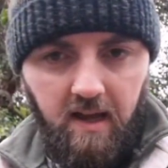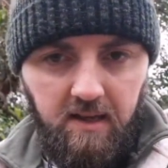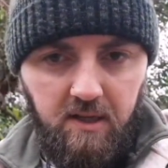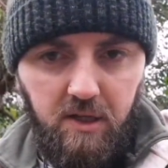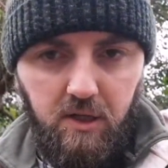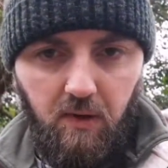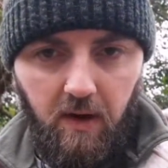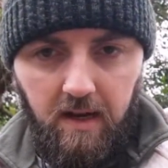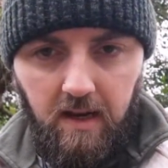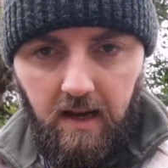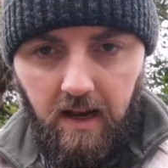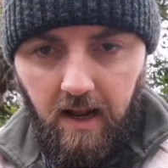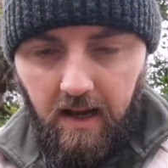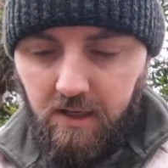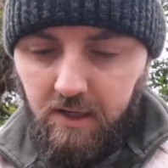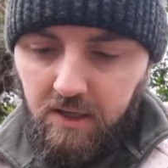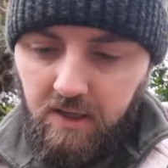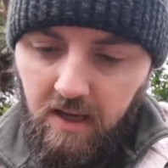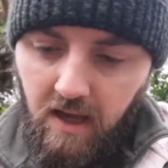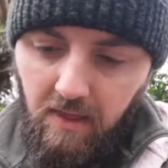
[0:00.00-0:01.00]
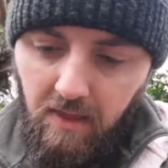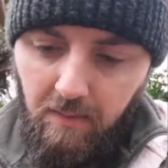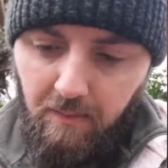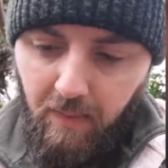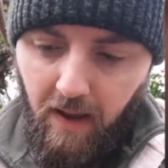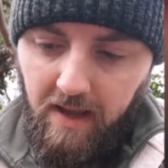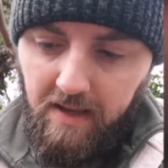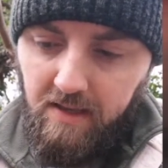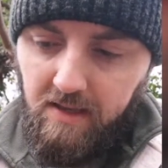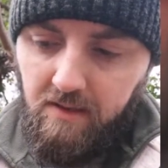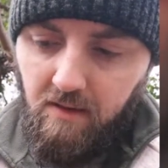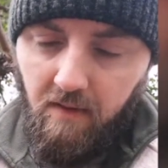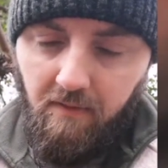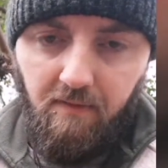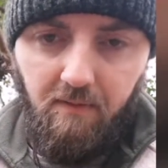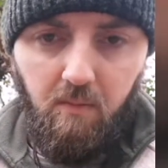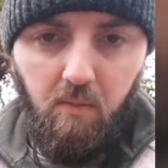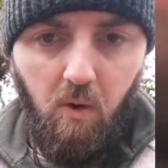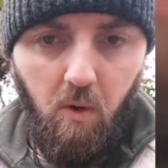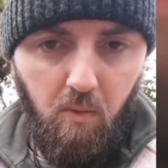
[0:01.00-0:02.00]
a straight lash at the base of
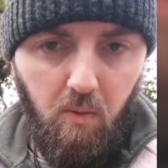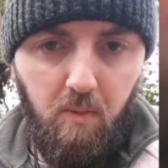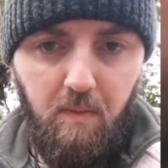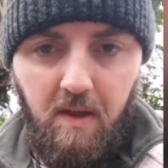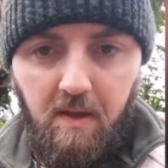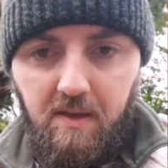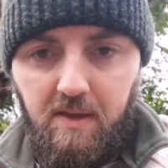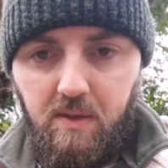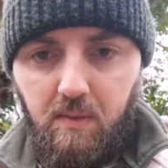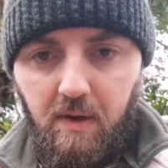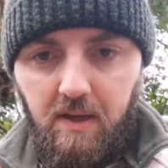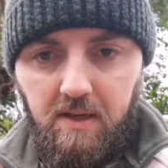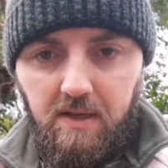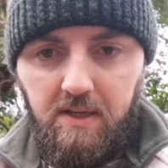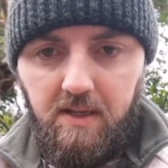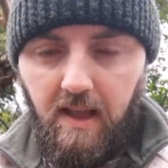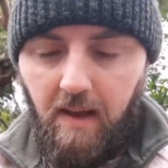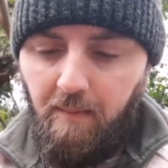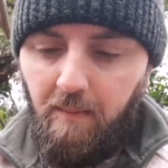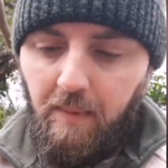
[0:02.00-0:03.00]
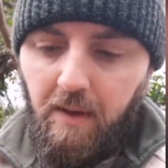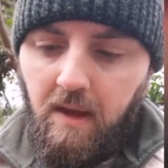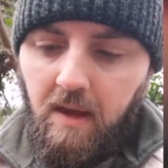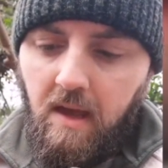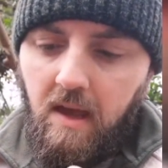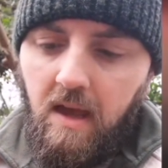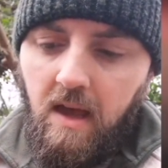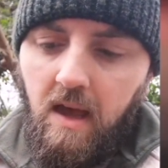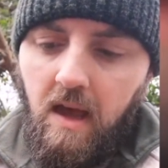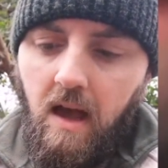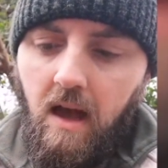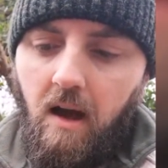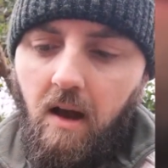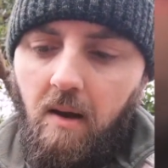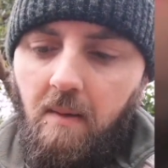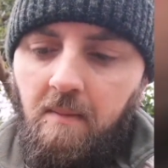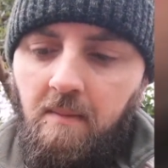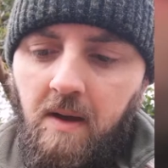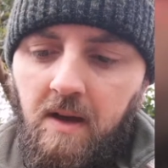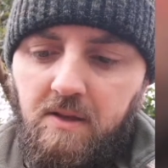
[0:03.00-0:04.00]
what will be the Swedish lamp.
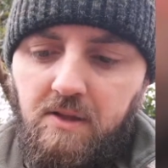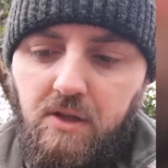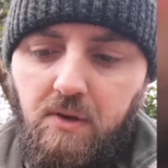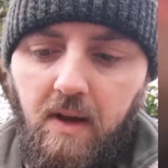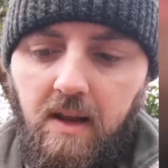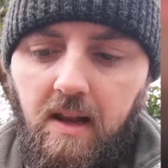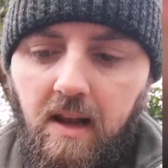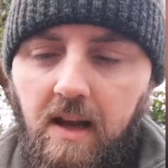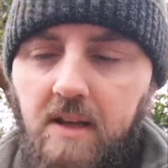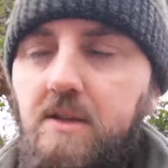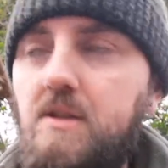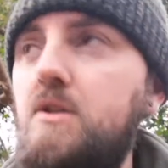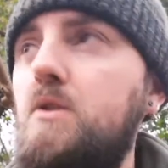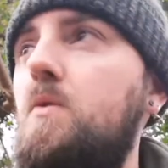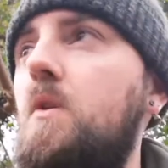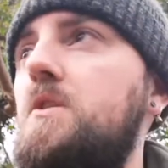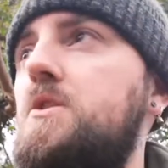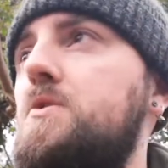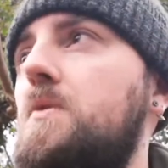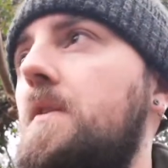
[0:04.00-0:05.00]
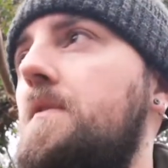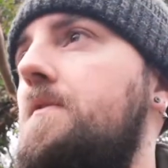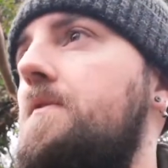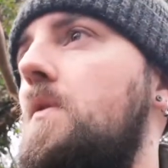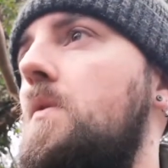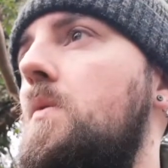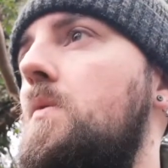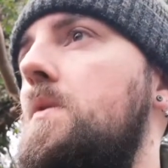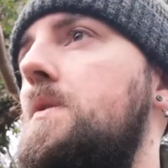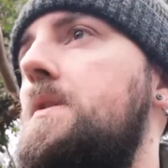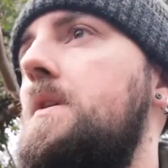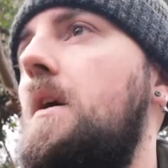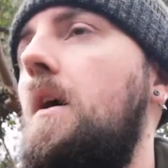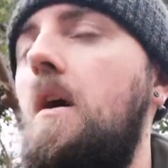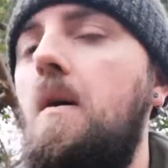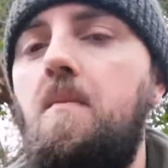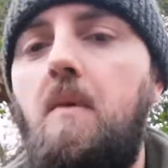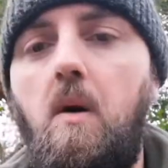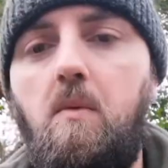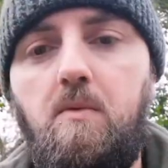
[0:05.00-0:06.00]
And the straight lash is quite straightforward.
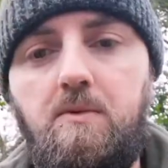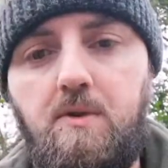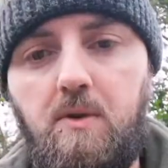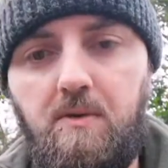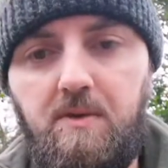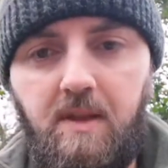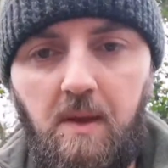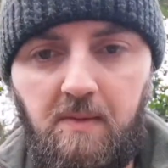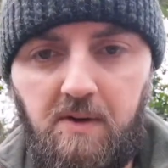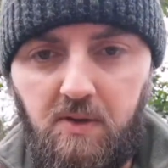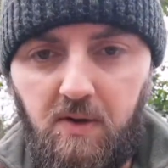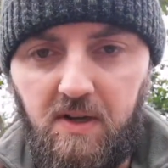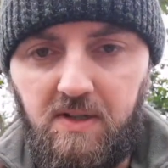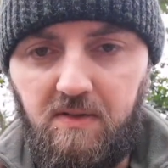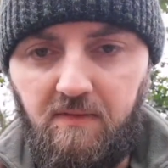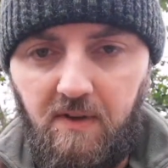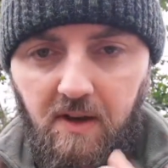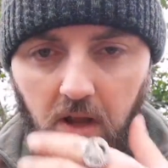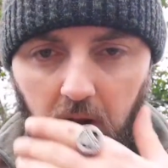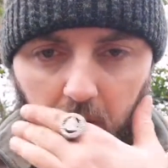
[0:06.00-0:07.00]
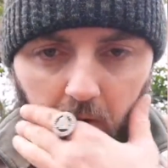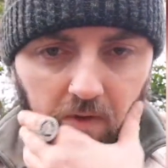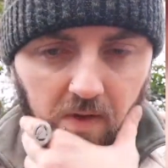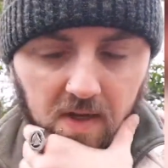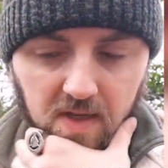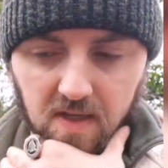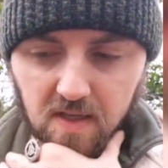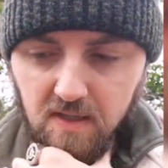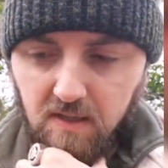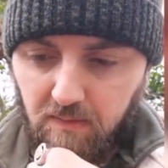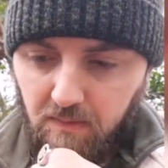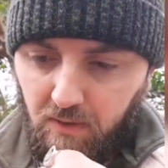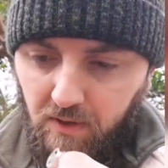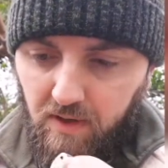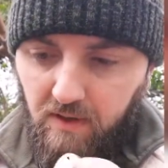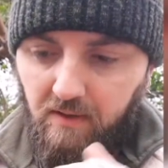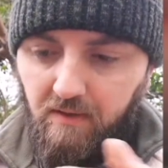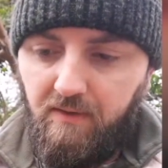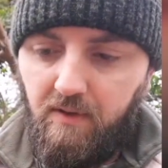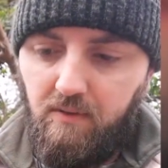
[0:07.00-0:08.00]
I will do a demonstration video on this at some
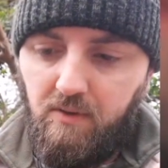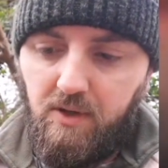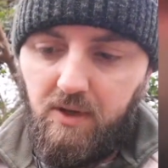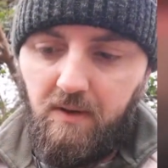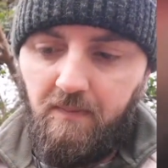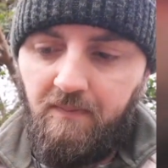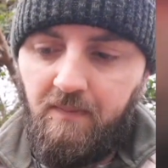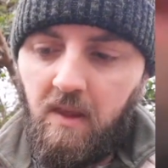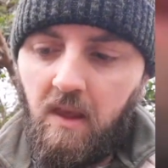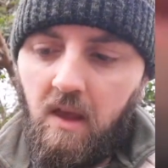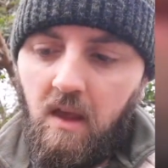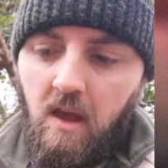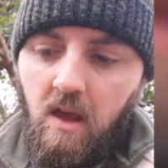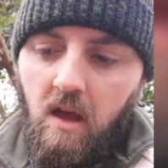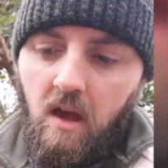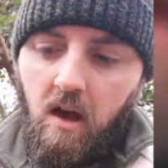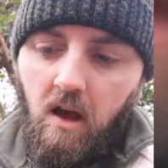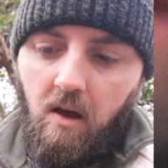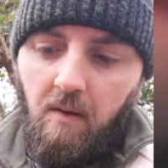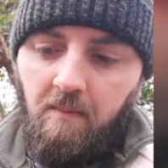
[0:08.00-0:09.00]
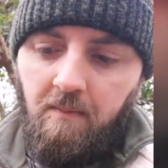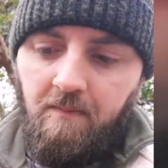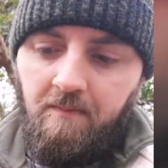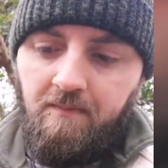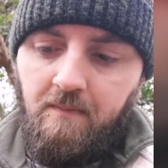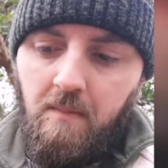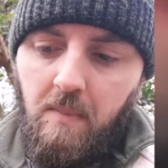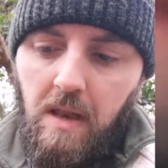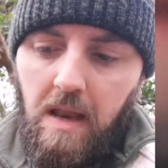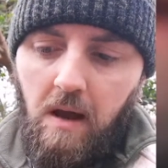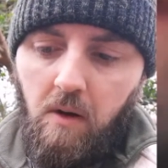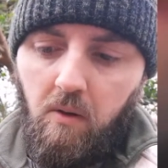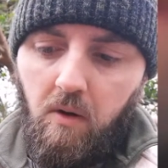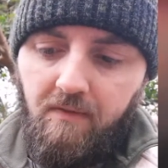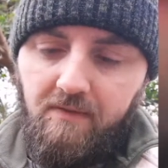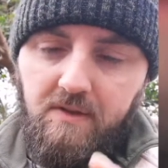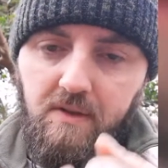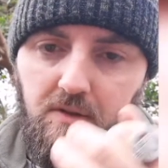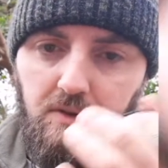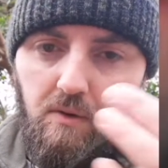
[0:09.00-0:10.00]
point in the future. But now all I
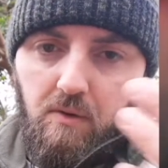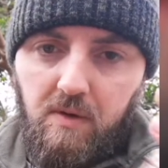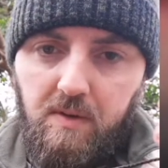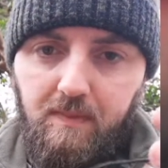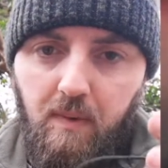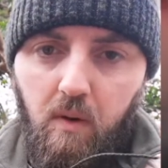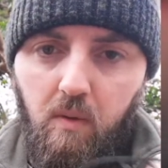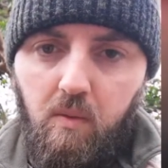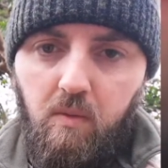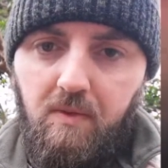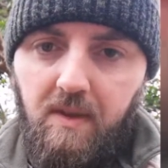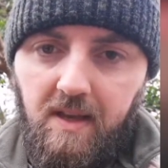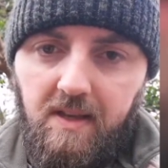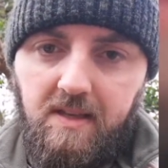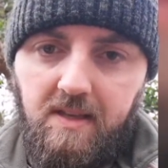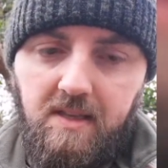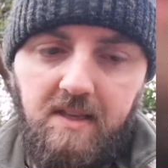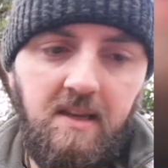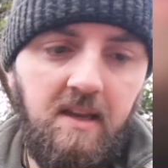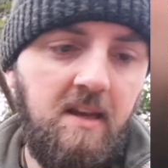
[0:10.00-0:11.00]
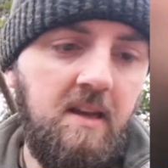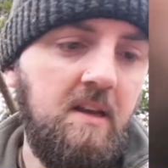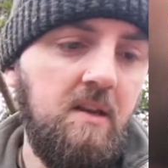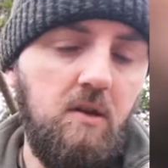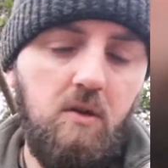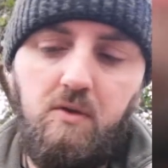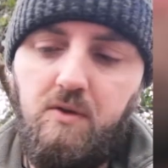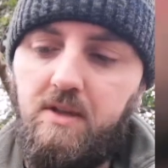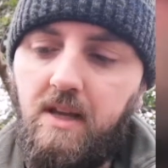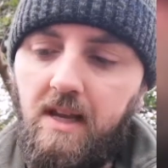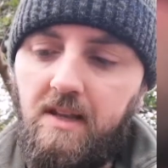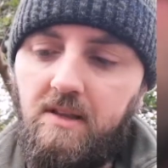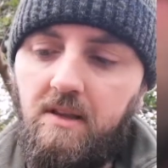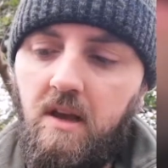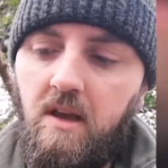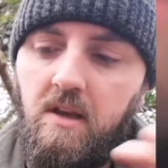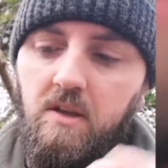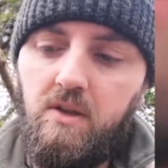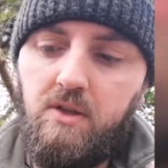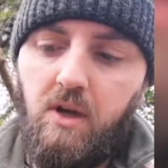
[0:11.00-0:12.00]
have to do is pull this loose end
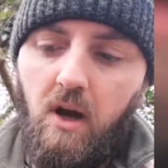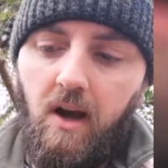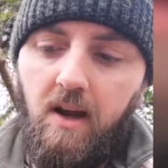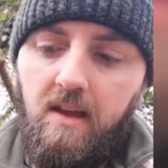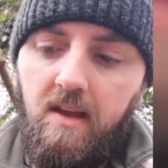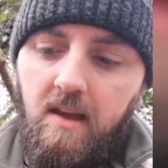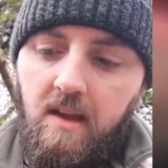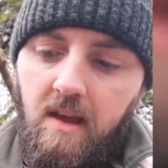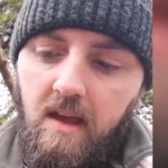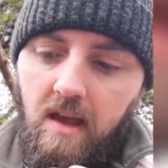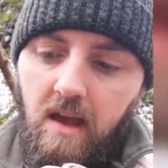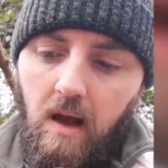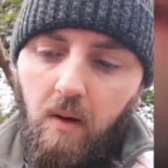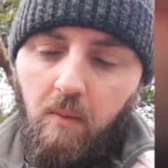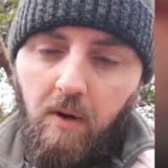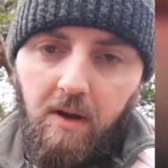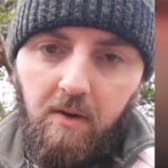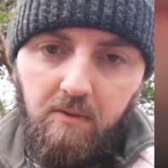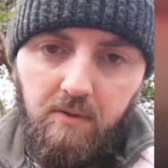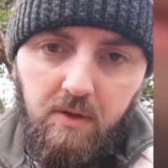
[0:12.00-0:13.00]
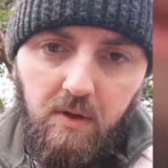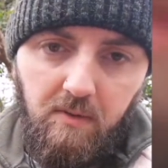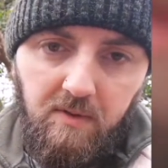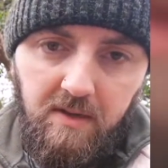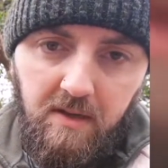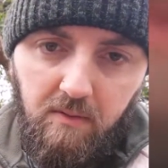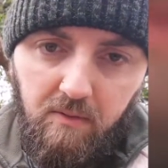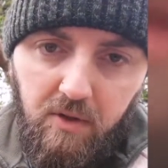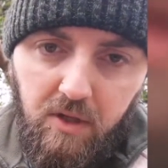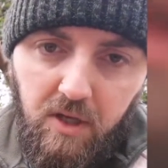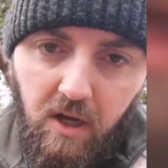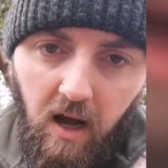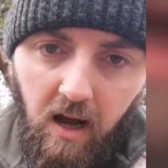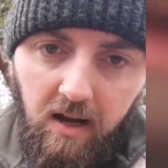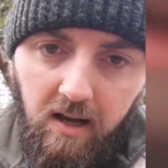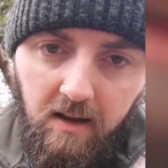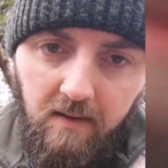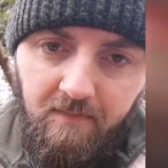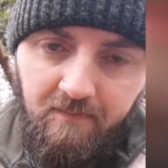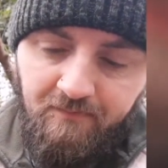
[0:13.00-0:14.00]
tight, and what it will do is it will
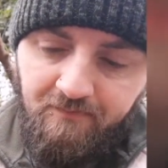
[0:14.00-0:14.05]
tuck